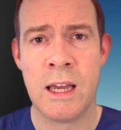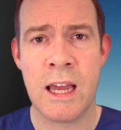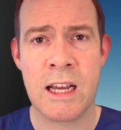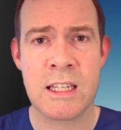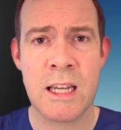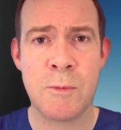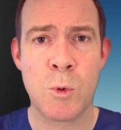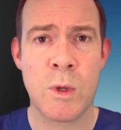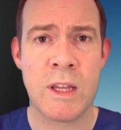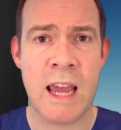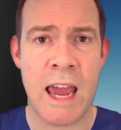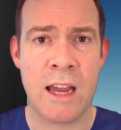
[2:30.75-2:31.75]
except where
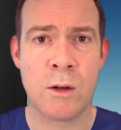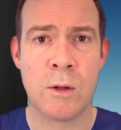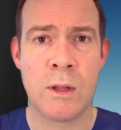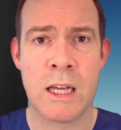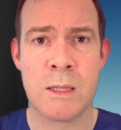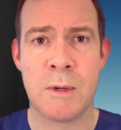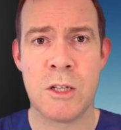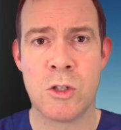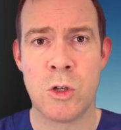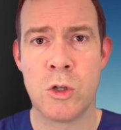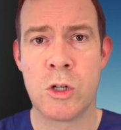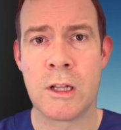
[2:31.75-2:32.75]
the angle has been
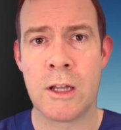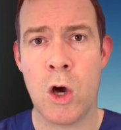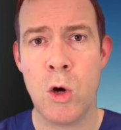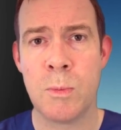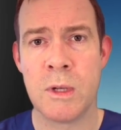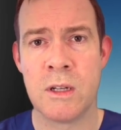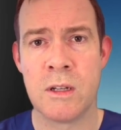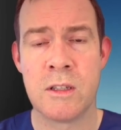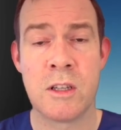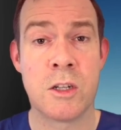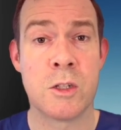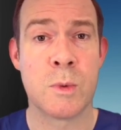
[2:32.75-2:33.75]
surgically opened,
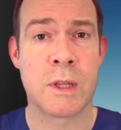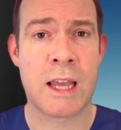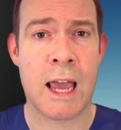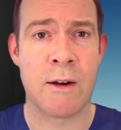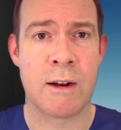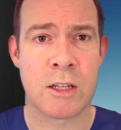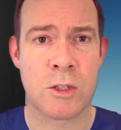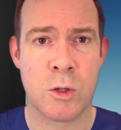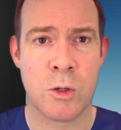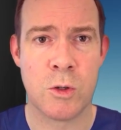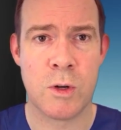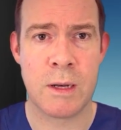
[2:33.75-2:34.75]
such as with cataract
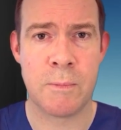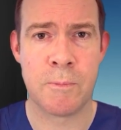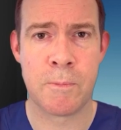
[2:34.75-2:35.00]
surgery.